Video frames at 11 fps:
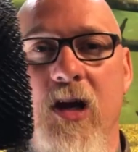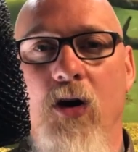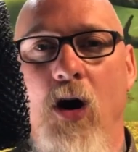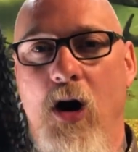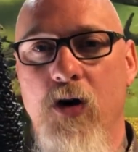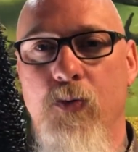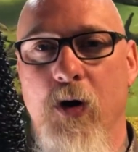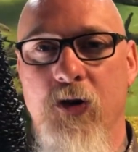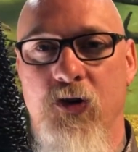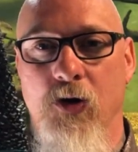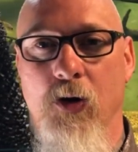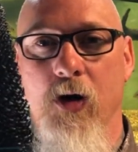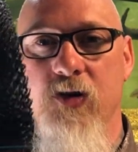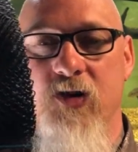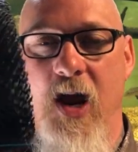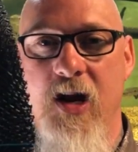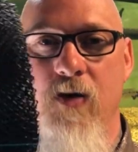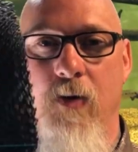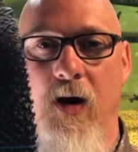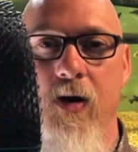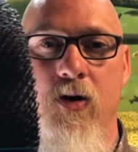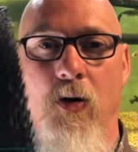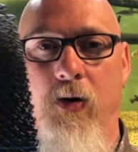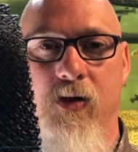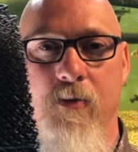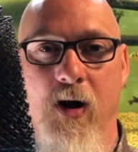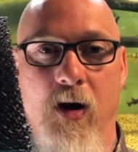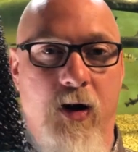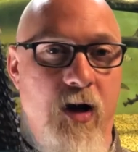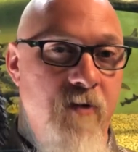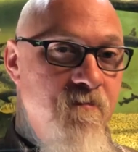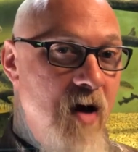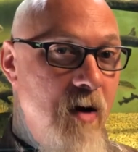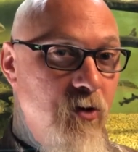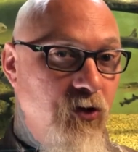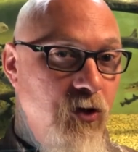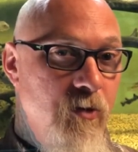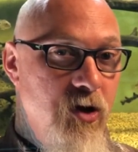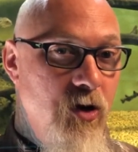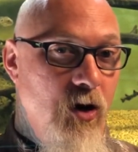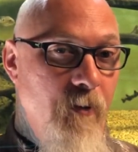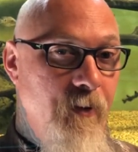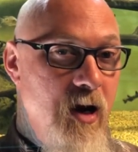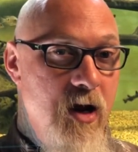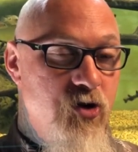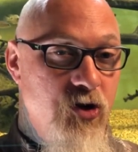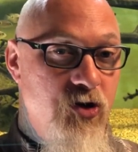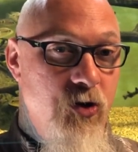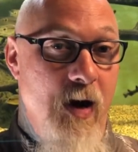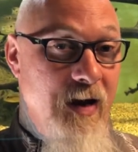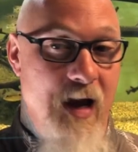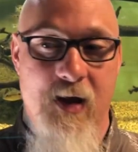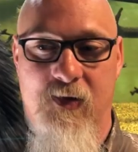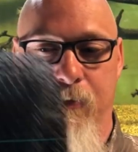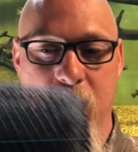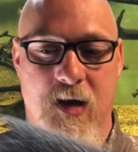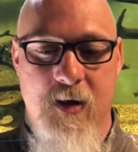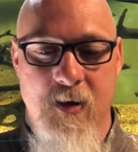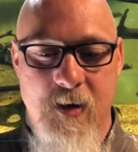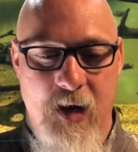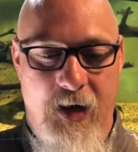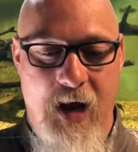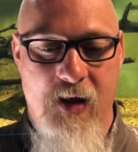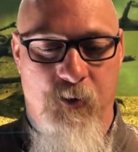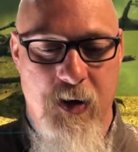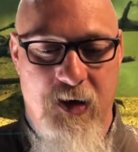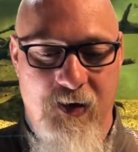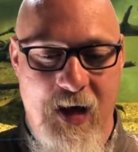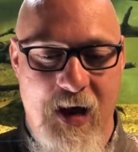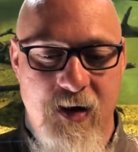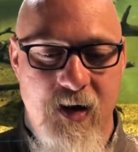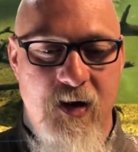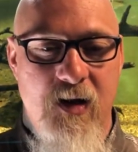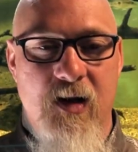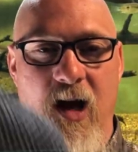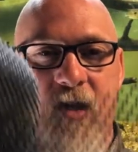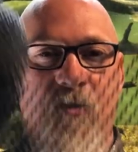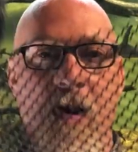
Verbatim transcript: in hardware stores anywhere in North America. I'm assuming Europe and Asia too. I can't speak to that. It's